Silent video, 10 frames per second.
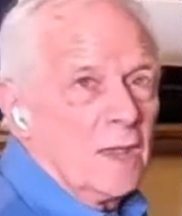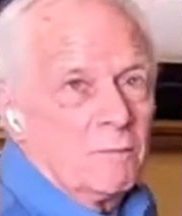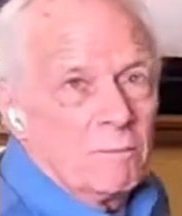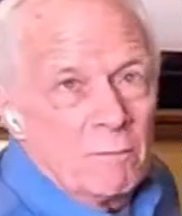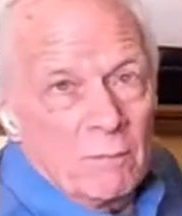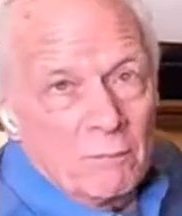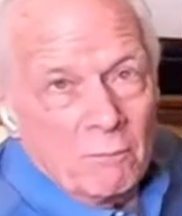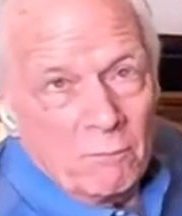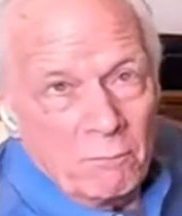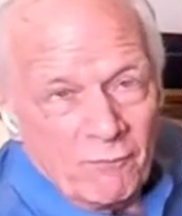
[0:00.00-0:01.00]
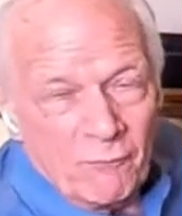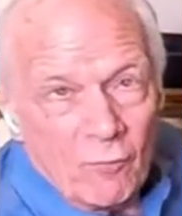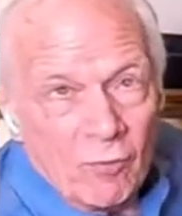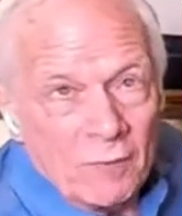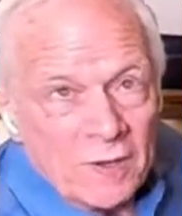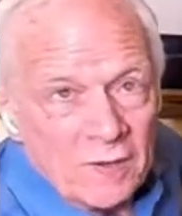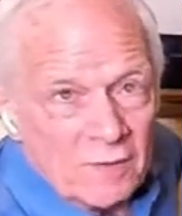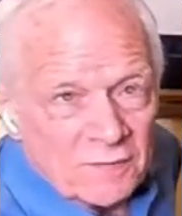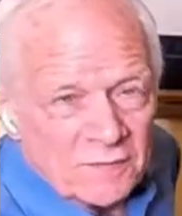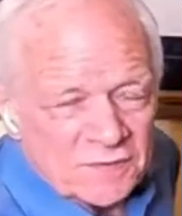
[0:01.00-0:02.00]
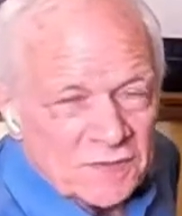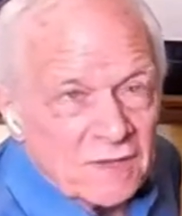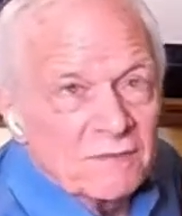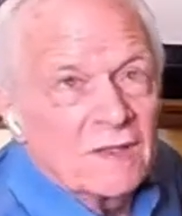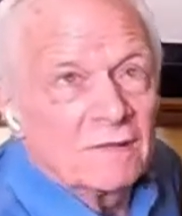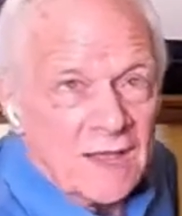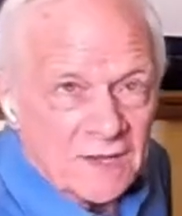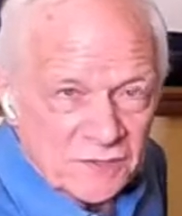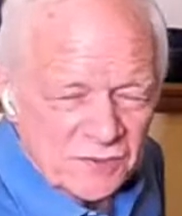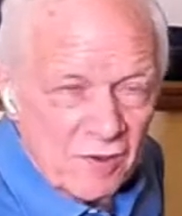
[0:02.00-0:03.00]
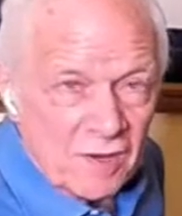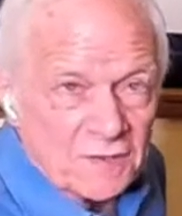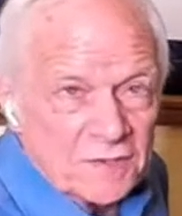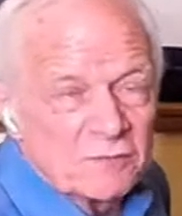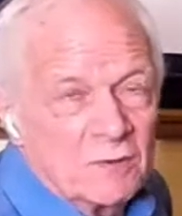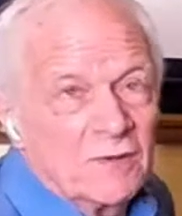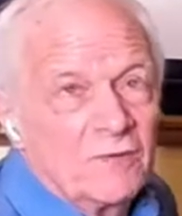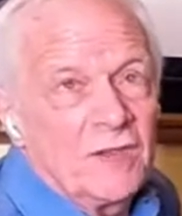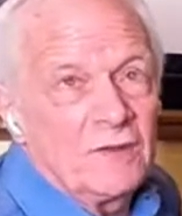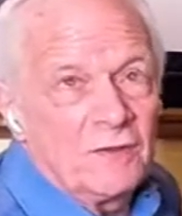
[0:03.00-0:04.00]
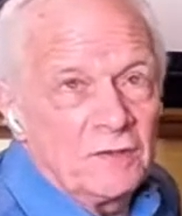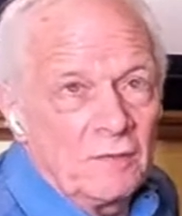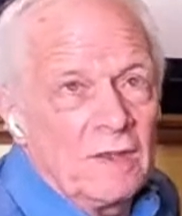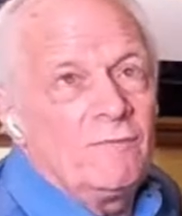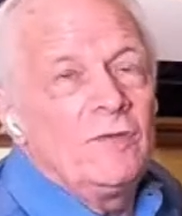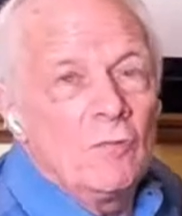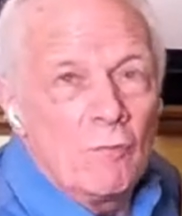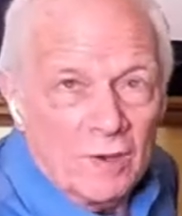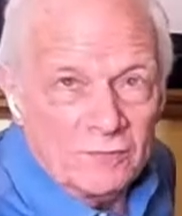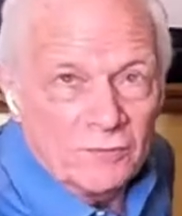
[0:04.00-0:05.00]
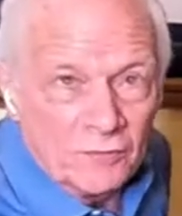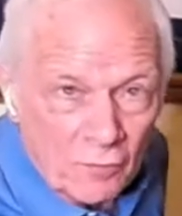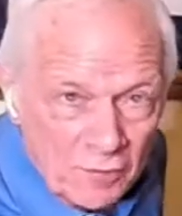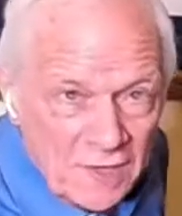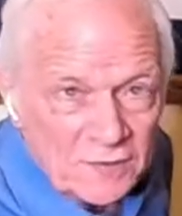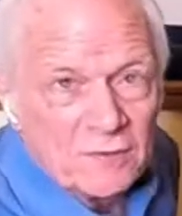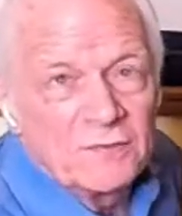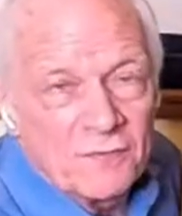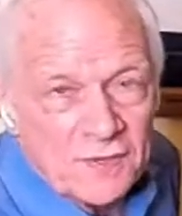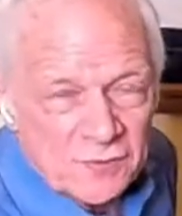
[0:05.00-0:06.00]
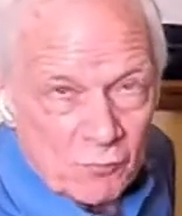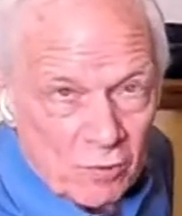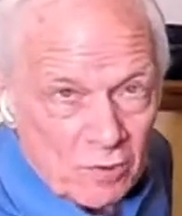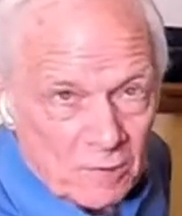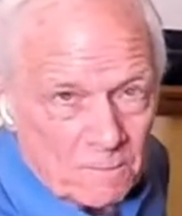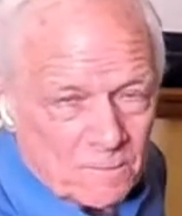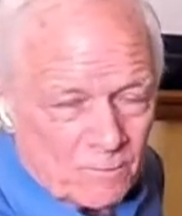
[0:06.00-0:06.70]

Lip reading: And before we sing that last song, I just want to say to you, if you want to donate to this work,